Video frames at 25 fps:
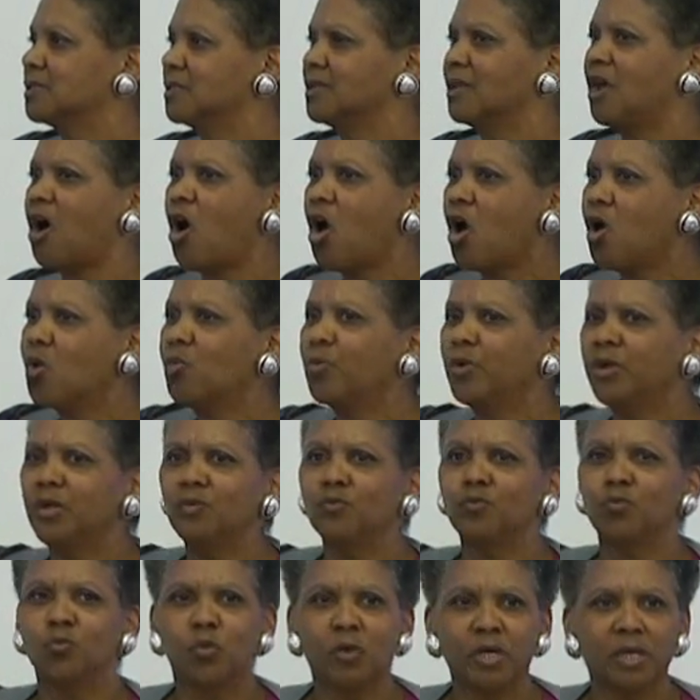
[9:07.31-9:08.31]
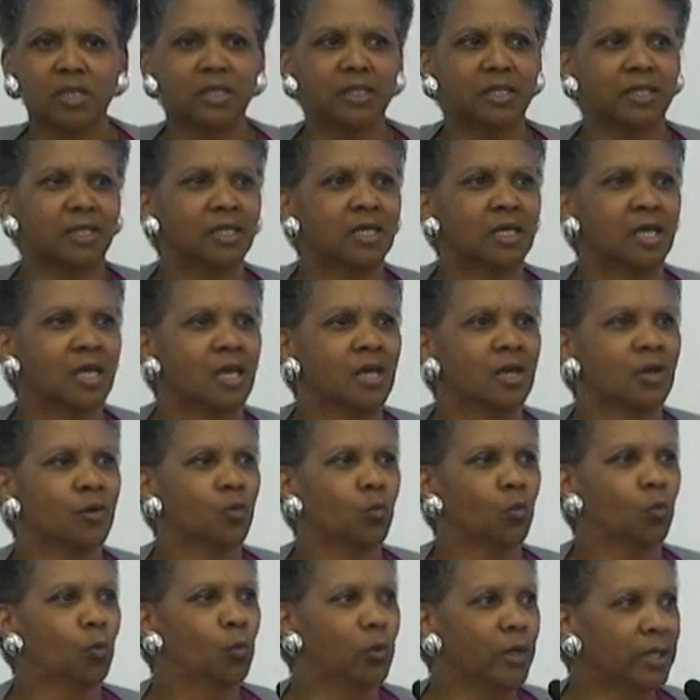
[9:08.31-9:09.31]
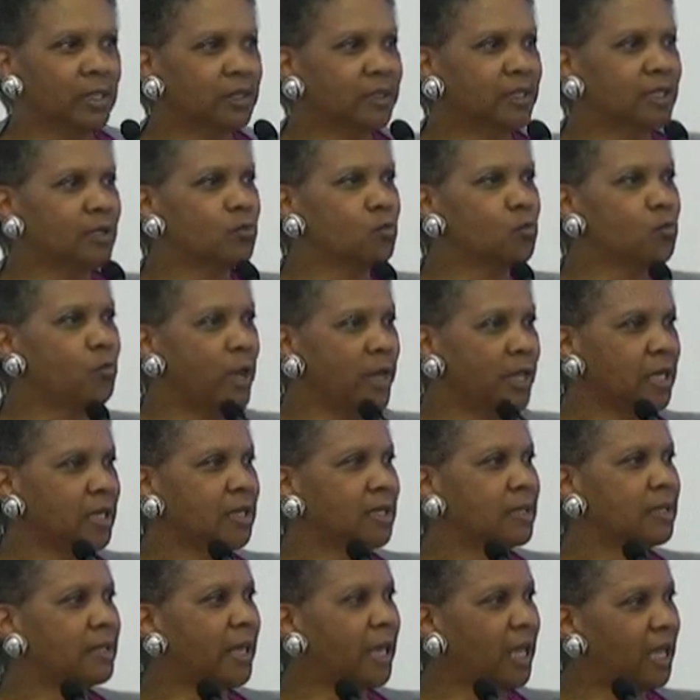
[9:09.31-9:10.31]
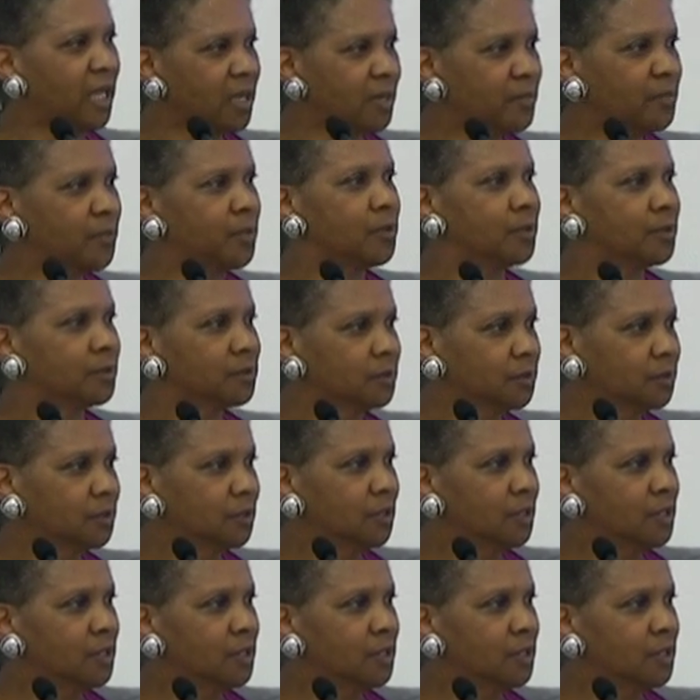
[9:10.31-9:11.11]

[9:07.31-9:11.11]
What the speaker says: And are we really willing, ready, and able